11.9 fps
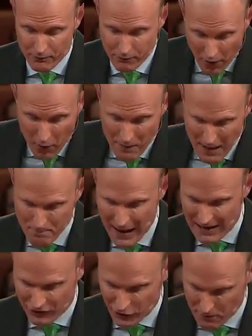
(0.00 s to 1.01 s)
on my
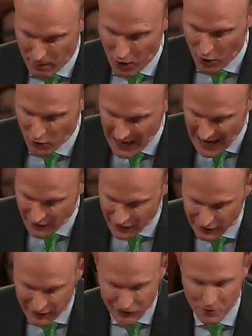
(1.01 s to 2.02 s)
back to the bone, down
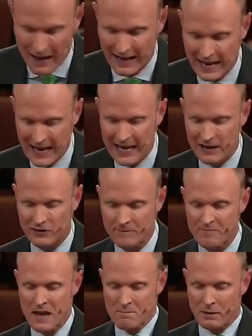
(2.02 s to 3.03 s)
nearly to my knees.
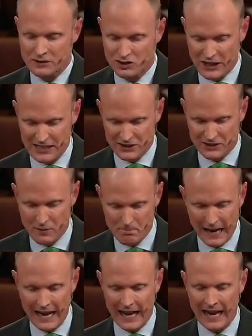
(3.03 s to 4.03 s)
But since the
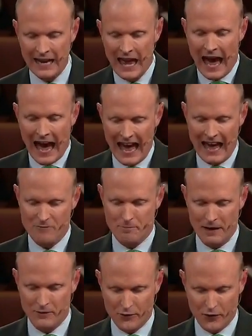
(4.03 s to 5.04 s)
beating, I have
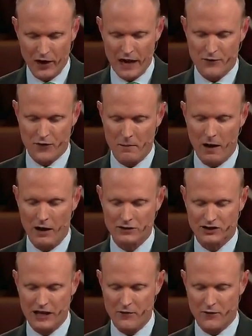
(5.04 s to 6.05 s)
been free from all
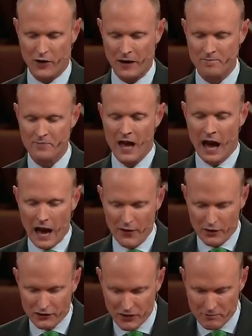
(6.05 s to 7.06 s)
suffering.
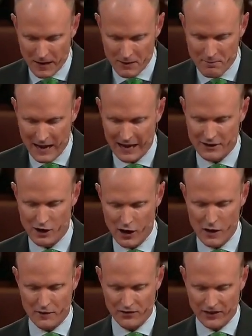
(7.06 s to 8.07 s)
Others have been made
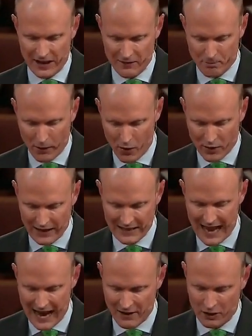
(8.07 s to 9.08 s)
nervous and have broken
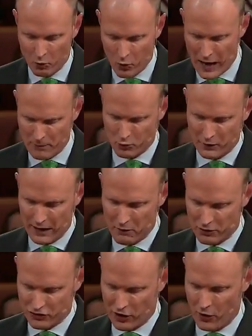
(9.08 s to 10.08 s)
down and wept when they
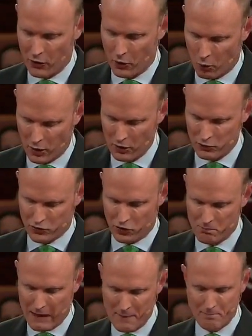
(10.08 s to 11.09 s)
were shown the wounds
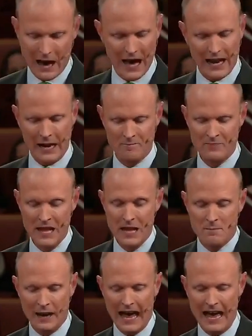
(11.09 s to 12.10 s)
on my body.
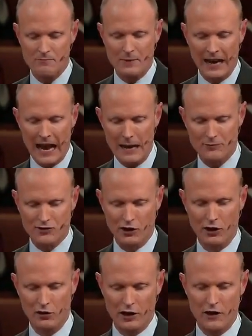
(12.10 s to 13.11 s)
But I have been
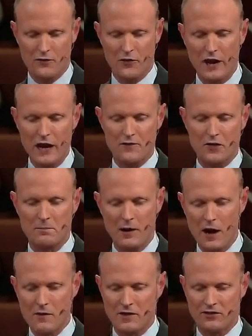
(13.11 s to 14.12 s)
absolutely free from
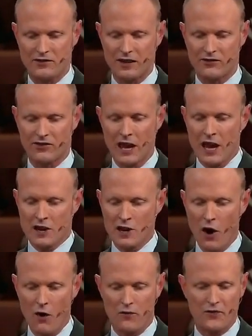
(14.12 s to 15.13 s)
nervousness,
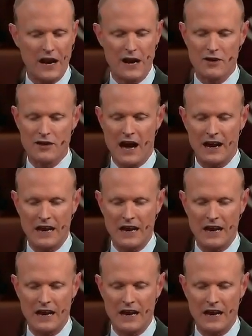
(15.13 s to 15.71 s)
no fear, not